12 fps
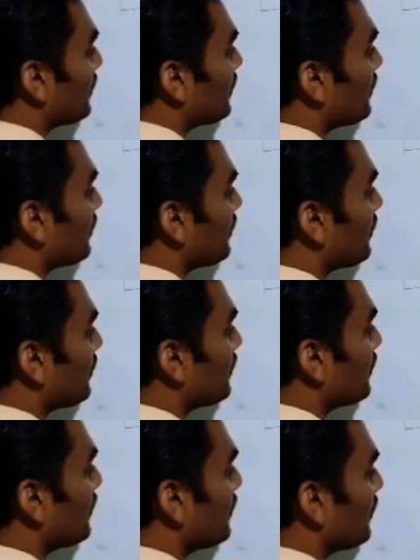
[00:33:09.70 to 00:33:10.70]
here,
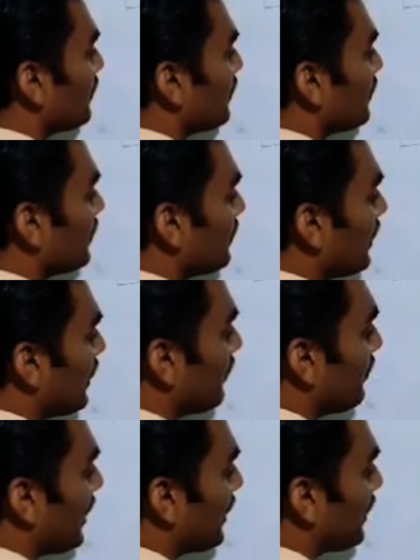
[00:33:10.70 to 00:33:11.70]
you'll have a
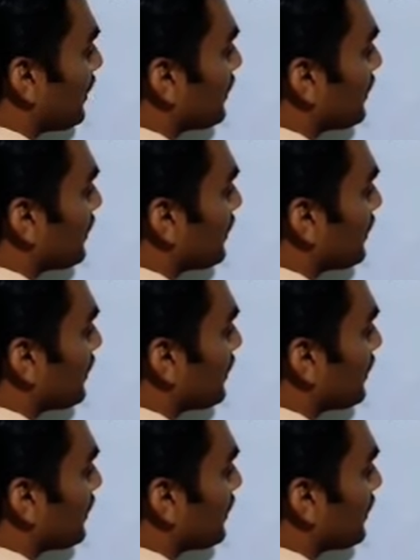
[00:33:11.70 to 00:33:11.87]
battery